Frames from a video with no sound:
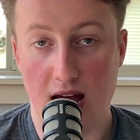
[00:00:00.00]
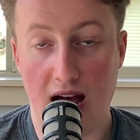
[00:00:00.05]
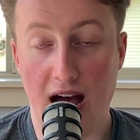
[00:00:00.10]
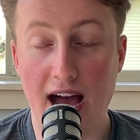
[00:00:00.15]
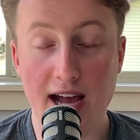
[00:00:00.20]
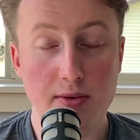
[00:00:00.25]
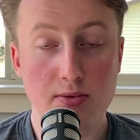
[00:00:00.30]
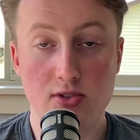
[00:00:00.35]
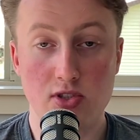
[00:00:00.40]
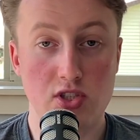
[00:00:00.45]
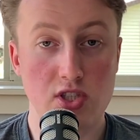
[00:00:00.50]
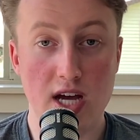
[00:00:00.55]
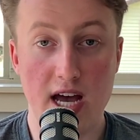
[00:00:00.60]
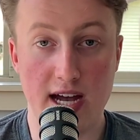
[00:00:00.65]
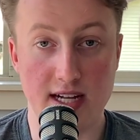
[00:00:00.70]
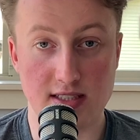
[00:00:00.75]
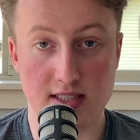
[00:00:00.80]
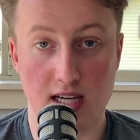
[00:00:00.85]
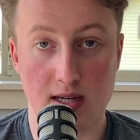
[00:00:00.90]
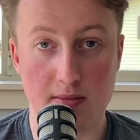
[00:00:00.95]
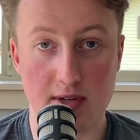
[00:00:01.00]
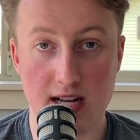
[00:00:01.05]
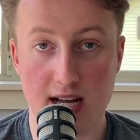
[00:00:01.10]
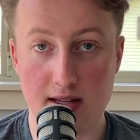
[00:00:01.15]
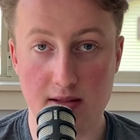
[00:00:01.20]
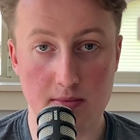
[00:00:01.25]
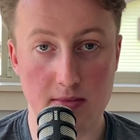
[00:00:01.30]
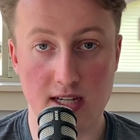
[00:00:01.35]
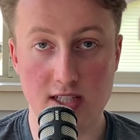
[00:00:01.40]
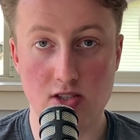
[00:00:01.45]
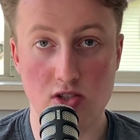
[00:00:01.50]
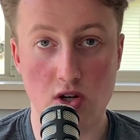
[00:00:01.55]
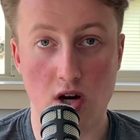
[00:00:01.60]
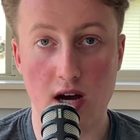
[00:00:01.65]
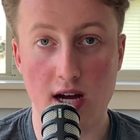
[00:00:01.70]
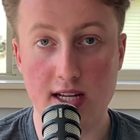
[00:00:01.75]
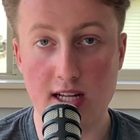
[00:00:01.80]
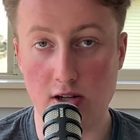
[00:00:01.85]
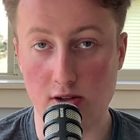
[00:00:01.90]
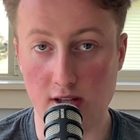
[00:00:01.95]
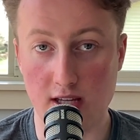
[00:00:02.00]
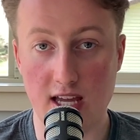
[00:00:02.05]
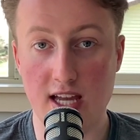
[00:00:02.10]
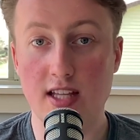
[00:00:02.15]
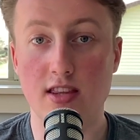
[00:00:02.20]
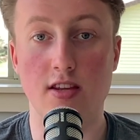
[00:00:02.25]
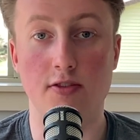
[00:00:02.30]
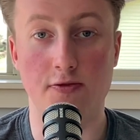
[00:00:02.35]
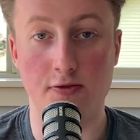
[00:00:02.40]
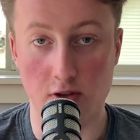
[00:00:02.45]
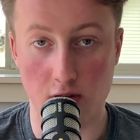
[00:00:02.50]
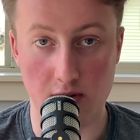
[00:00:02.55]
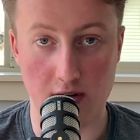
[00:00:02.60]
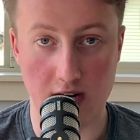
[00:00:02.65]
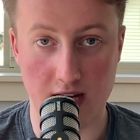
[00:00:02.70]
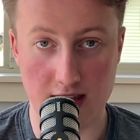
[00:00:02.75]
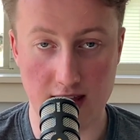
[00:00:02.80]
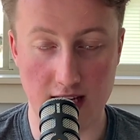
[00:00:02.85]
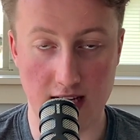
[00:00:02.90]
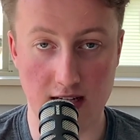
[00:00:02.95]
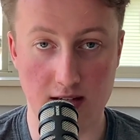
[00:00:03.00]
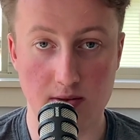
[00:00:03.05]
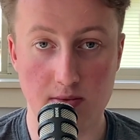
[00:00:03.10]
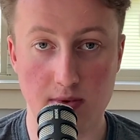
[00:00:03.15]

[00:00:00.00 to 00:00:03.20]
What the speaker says: I was shocked. I mean, my jaw nearly hit the floor, I think,